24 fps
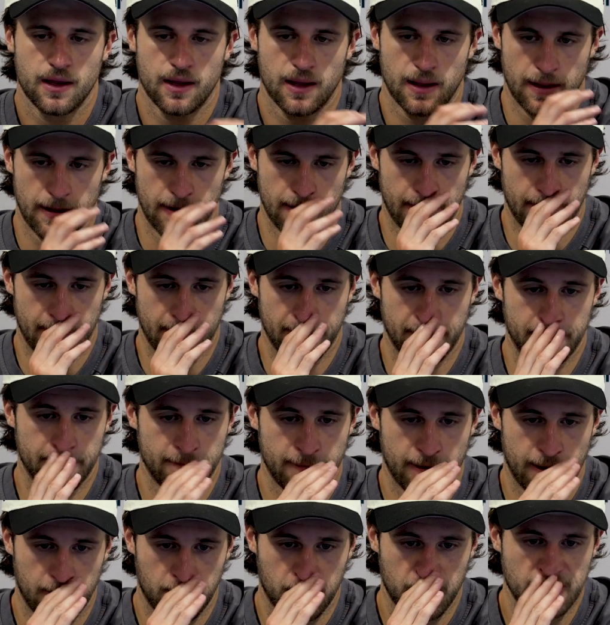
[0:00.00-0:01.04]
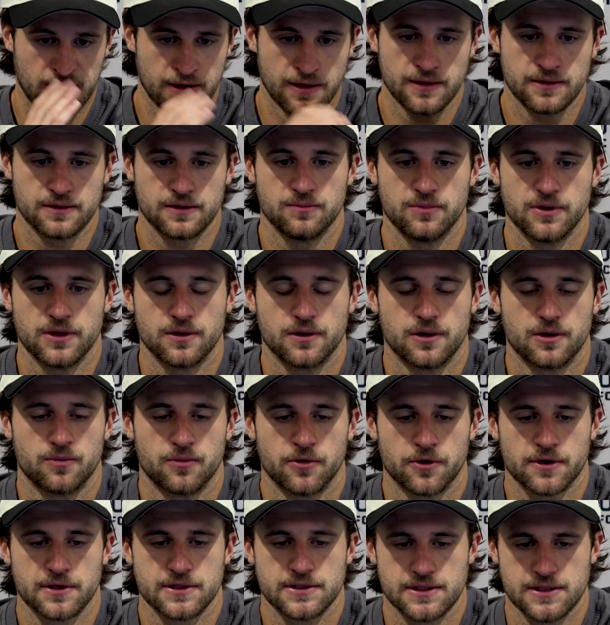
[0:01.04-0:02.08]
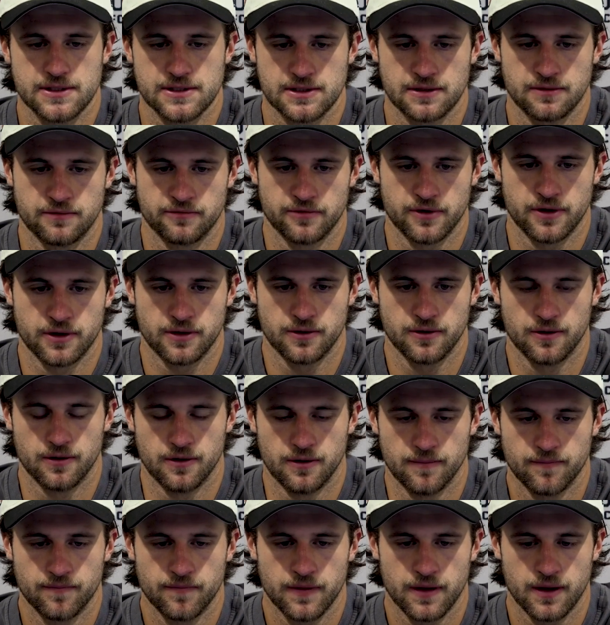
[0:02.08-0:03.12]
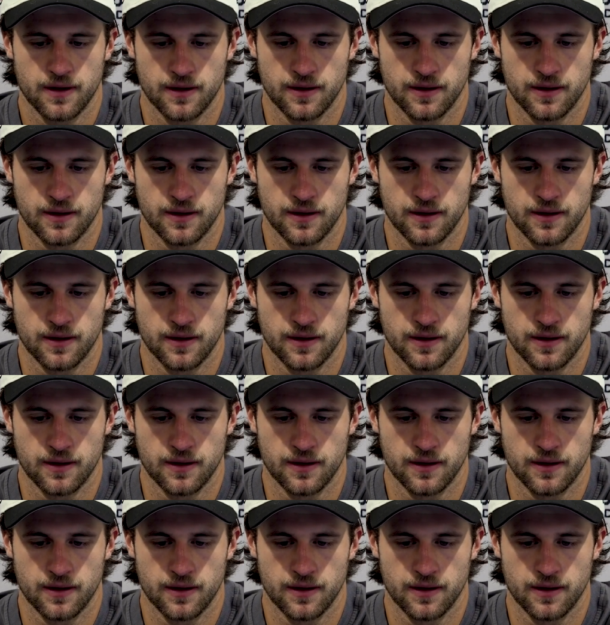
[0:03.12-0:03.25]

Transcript: um, and we need to be a little more consistent in front of goal.